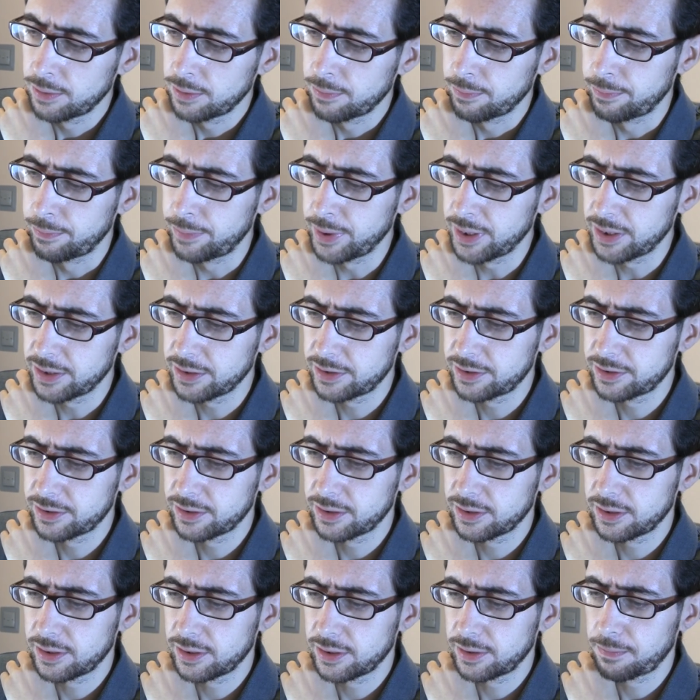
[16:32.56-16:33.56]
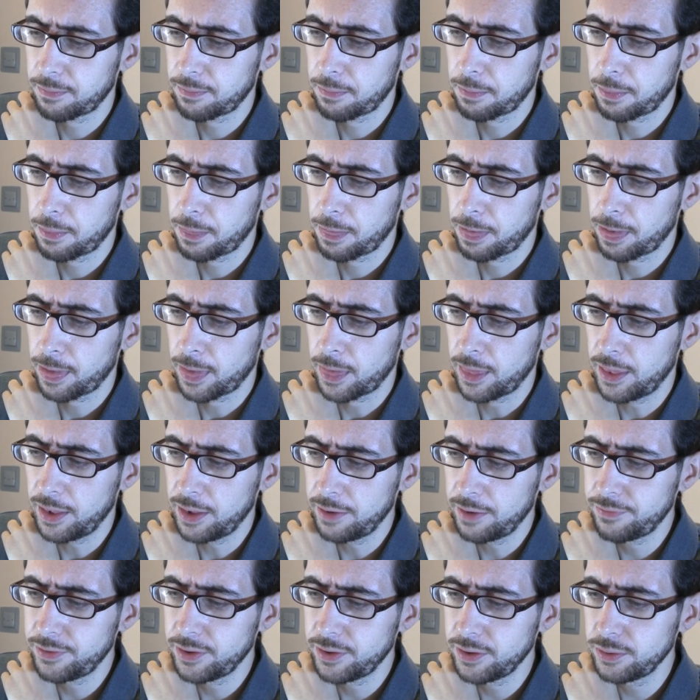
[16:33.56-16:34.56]
but
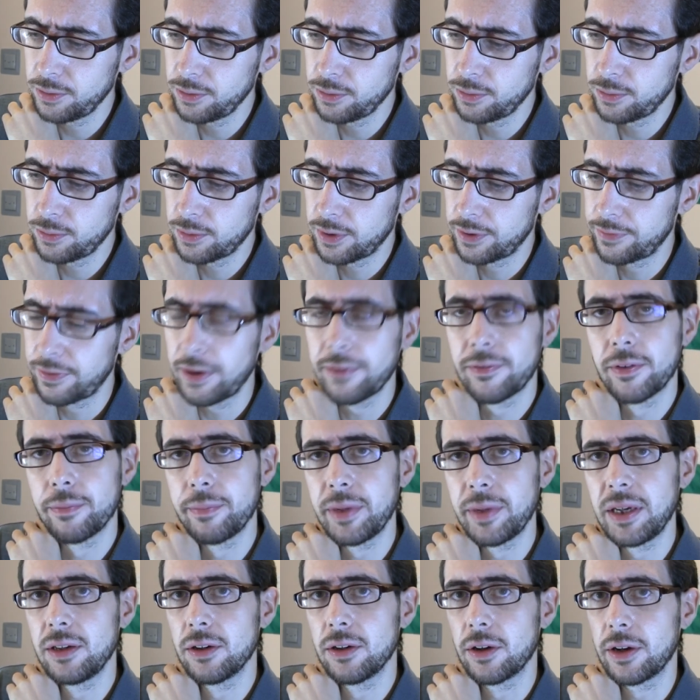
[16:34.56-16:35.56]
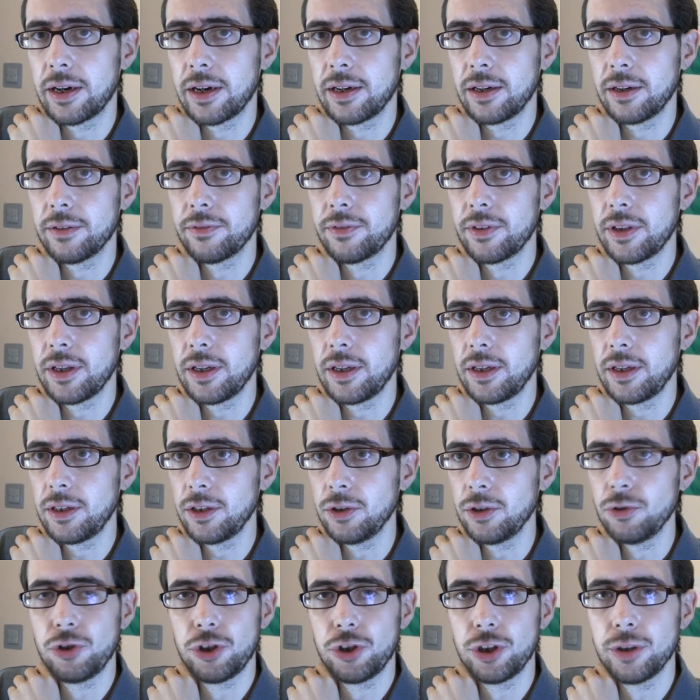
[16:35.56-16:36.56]
if you have ever been on any of the
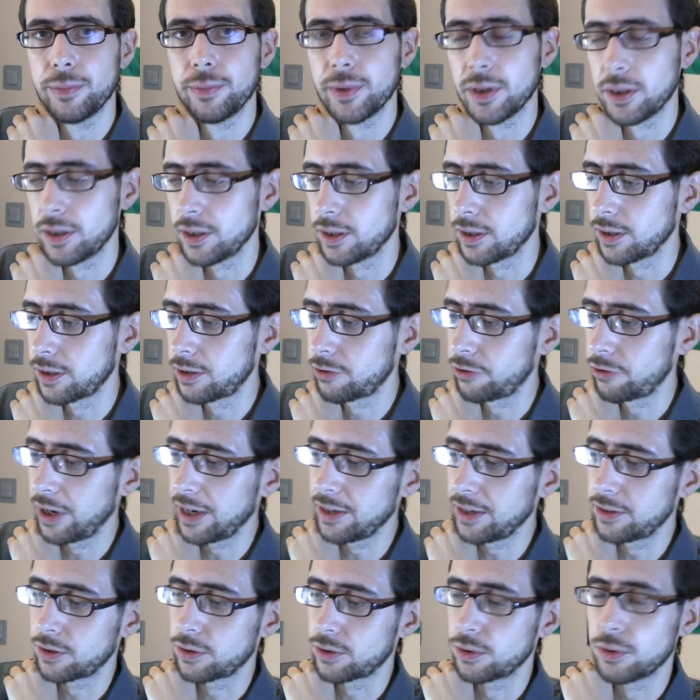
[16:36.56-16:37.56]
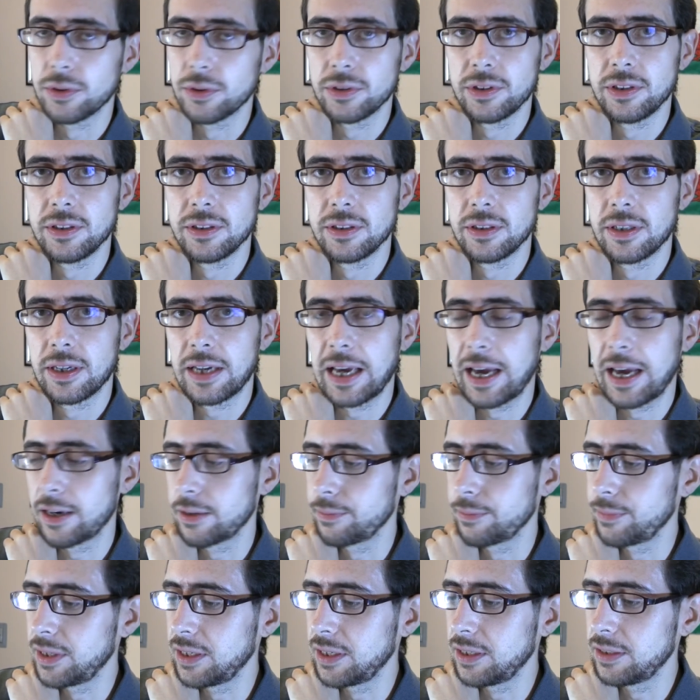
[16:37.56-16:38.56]
YouTuber creator courses and
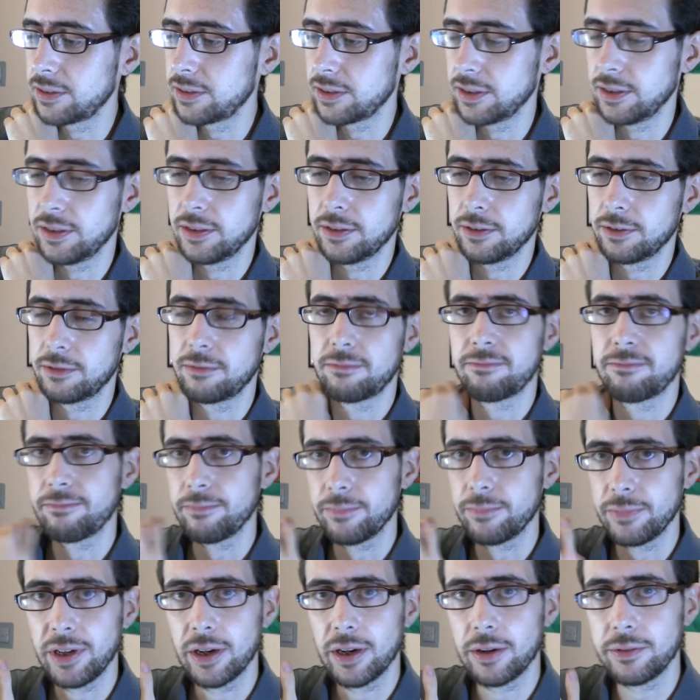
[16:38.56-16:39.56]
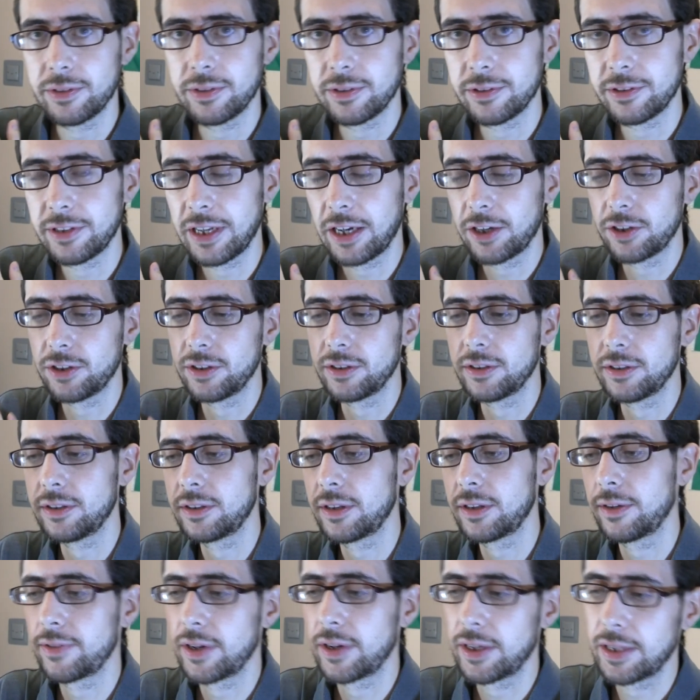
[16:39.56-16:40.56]
academies and you know sessions and
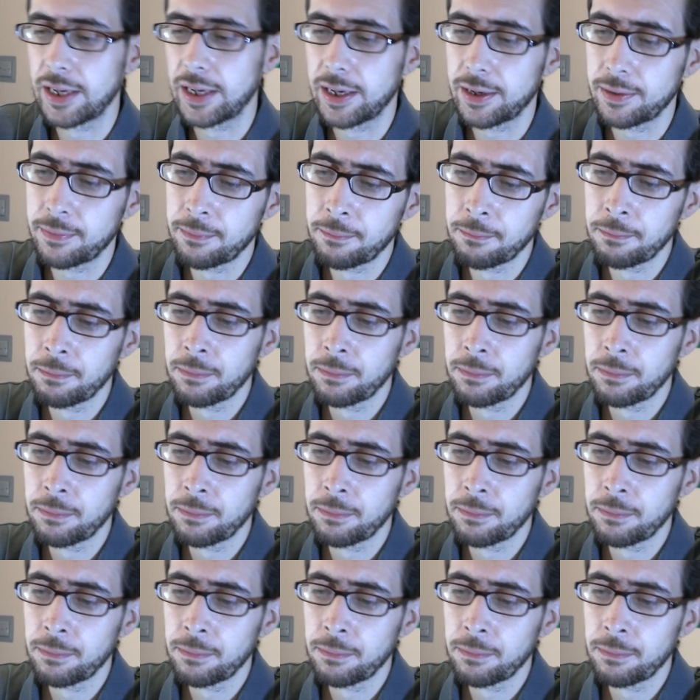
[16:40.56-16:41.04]
stuff like that,